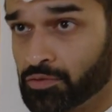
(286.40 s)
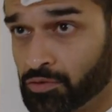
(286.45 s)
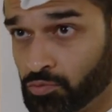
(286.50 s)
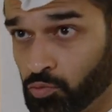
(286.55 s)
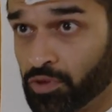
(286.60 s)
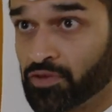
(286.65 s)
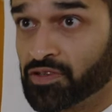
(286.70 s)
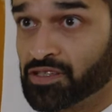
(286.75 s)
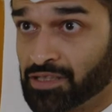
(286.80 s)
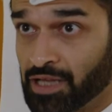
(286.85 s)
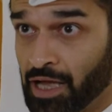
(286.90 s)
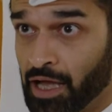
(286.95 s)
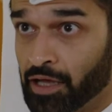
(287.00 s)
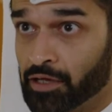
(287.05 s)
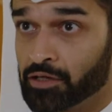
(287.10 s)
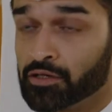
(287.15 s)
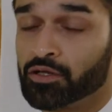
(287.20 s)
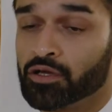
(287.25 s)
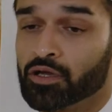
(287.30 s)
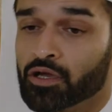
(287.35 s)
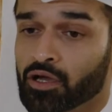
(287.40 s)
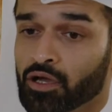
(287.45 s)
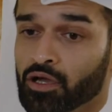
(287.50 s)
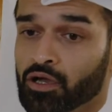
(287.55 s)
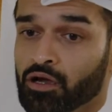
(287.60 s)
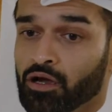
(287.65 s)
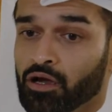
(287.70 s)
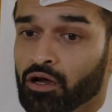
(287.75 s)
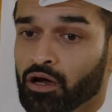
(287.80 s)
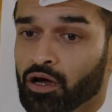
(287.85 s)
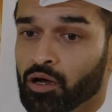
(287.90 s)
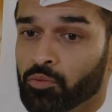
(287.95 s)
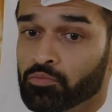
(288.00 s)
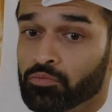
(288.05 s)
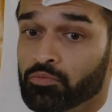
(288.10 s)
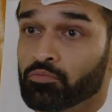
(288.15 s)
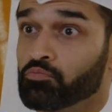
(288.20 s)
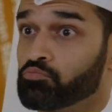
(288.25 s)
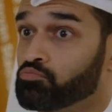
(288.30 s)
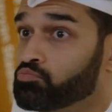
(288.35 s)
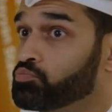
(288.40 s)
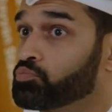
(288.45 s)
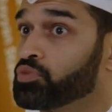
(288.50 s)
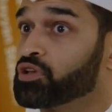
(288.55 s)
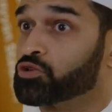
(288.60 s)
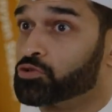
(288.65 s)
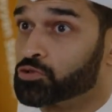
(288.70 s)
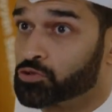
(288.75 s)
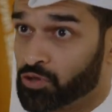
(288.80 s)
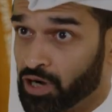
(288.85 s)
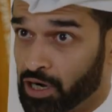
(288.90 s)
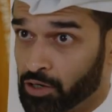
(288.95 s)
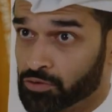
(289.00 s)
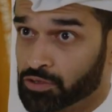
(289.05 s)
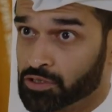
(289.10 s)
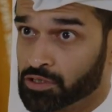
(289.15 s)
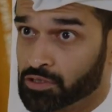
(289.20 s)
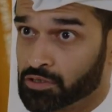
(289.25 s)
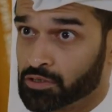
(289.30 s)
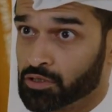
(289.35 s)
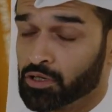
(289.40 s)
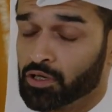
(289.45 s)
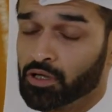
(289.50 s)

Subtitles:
withstand bigger crowds.